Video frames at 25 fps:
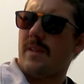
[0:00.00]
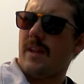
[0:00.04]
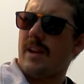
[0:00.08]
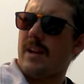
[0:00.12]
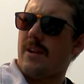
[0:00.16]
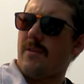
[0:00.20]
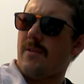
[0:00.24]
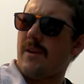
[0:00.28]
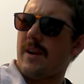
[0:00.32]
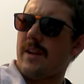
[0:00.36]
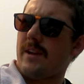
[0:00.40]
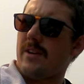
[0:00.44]

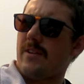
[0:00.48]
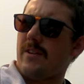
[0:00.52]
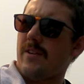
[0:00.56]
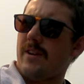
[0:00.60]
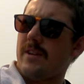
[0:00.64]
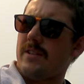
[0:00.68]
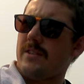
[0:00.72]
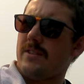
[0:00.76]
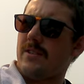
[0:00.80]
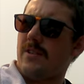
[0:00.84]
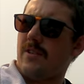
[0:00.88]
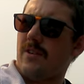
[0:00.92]
Anyway
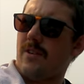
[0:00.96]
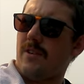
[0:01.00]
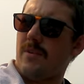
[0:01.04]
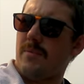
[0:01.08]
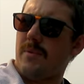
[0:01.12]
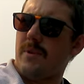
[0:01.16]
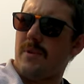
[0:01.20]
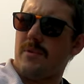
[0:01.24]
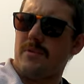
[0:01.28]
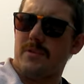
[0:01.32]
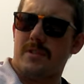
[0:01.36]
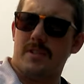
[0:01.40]
guys, I
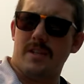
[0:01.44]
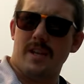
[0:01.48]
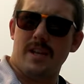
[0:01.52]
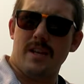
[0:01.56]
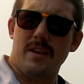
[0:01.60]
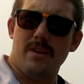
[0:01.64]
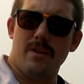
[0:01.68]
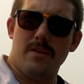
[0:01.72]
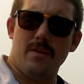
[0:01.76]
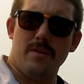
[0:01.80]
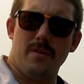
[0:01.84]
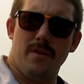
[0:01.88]
will see
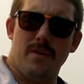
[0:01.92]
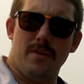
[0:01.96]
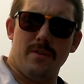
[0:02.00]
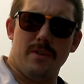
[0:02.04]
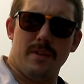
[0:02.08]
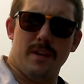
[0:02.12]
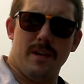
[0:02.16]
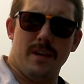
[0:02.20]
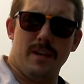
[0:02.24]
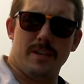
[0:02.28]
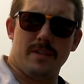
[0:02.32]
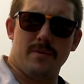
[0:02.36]
you
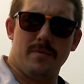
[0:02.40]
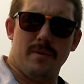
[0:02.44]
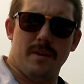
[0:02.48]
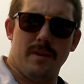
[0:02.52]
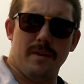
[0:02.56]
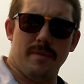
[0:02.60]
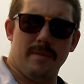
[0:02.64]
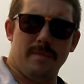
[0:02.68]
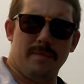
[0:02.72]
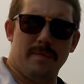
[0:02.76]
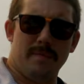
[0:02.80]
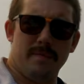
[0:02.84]
on the next
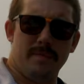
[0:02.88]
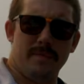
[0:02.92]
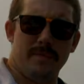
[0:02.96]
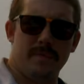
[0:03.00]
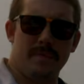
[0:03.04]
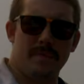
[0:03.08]
one.